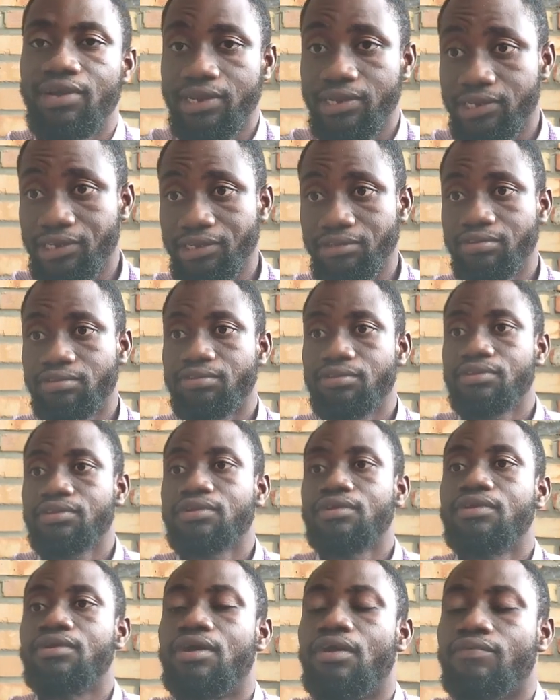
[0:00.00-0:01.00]
and this,
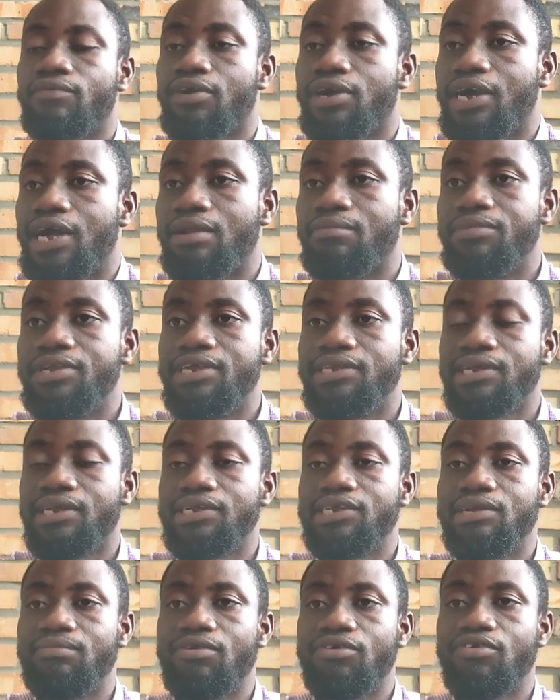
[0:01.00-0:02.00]
of course, culminated
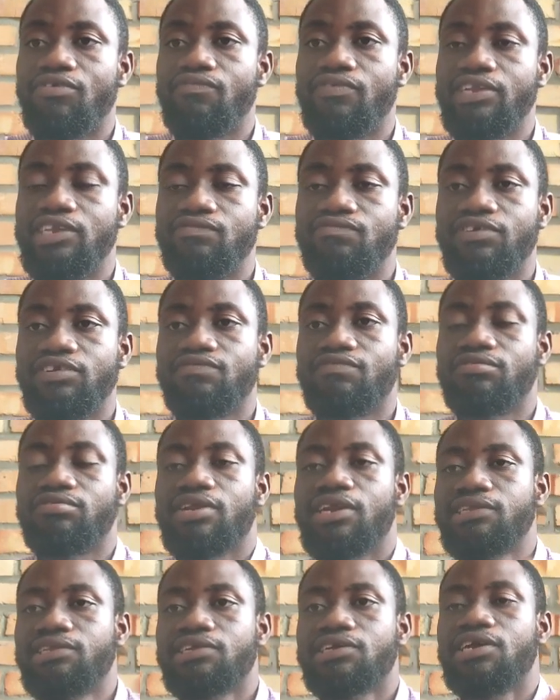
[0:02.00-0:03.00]
in the bond of 1844. So
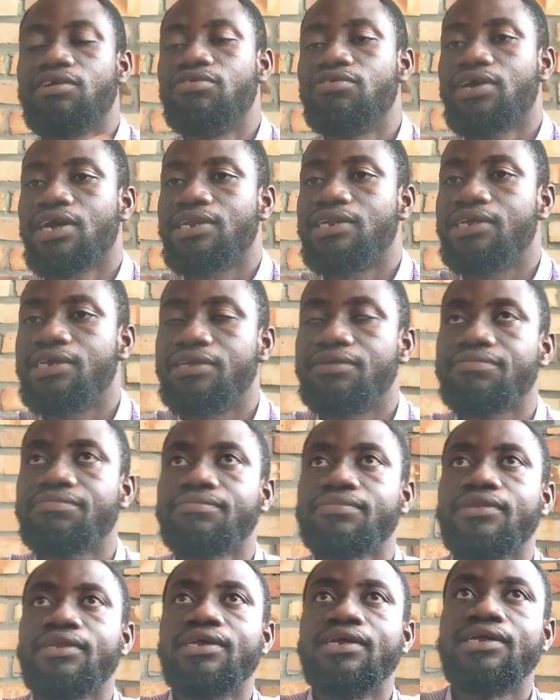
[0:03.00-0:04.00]
let's take a look at the
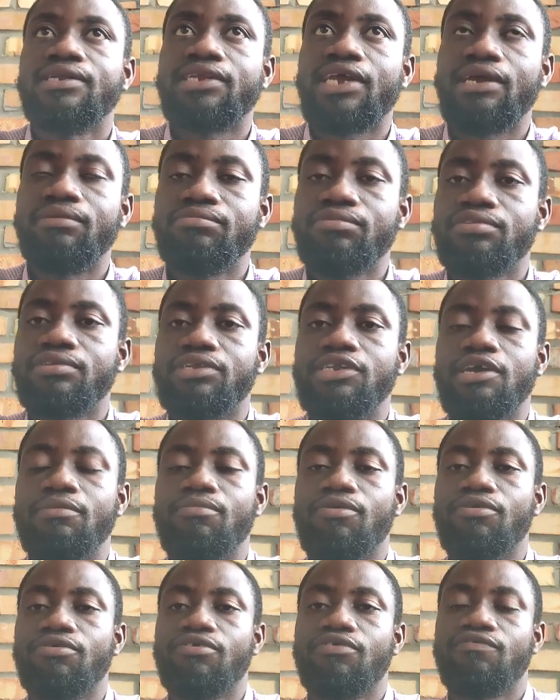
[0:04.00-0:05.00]
terms in the
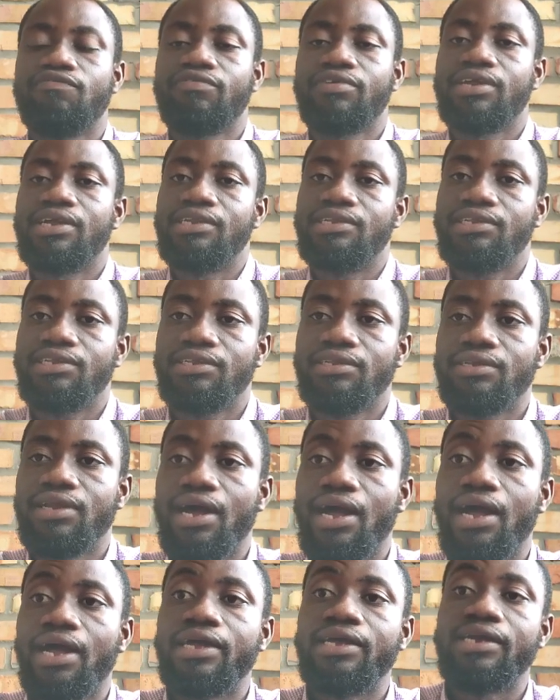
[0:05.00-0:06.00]
bond of 18
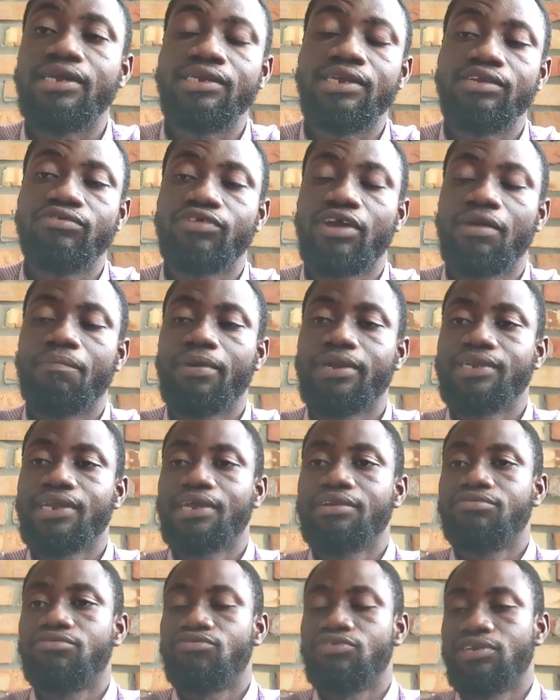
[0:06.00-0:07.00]
uh, in the
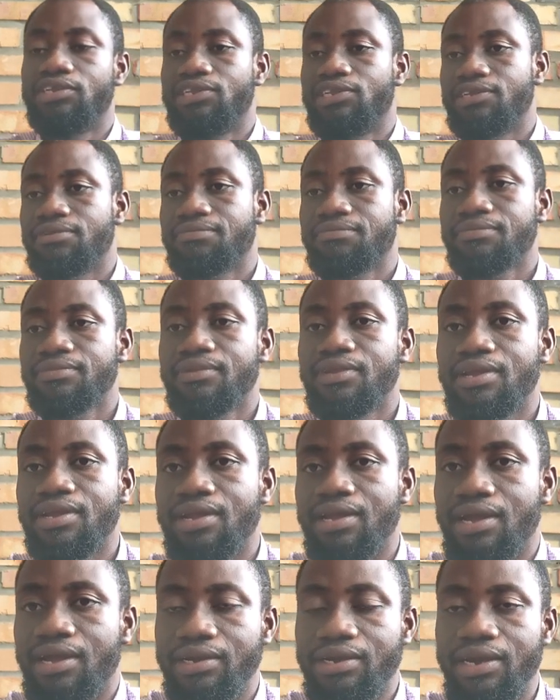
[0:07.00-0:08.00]
Tripartite Treaty,
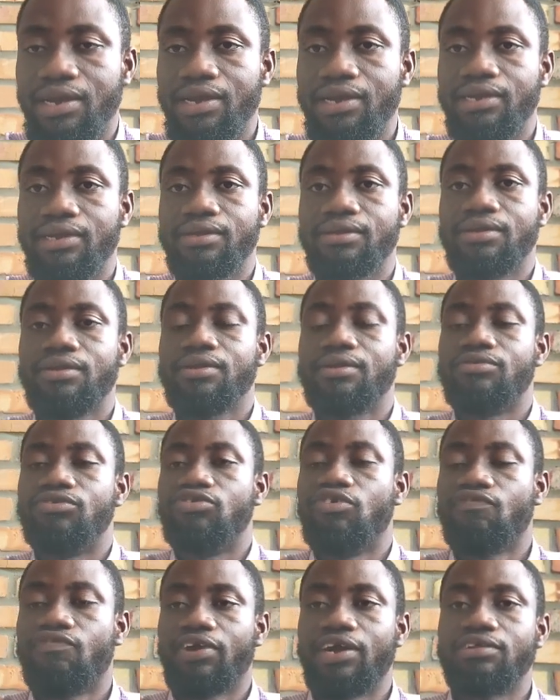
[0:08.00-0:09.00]
and uh, do
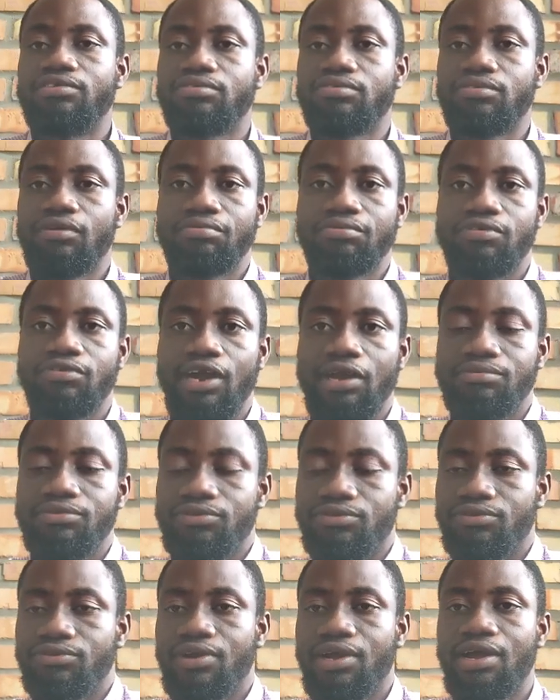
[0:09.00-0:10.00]
not forget to subscribe
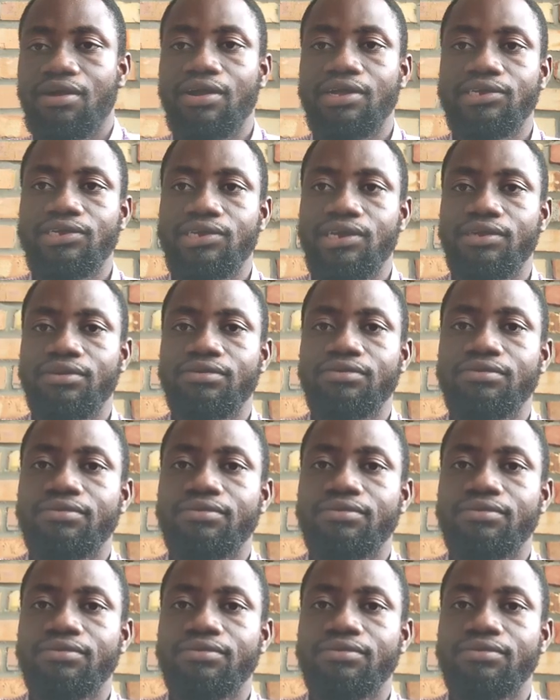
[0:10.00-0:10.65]
to our channel.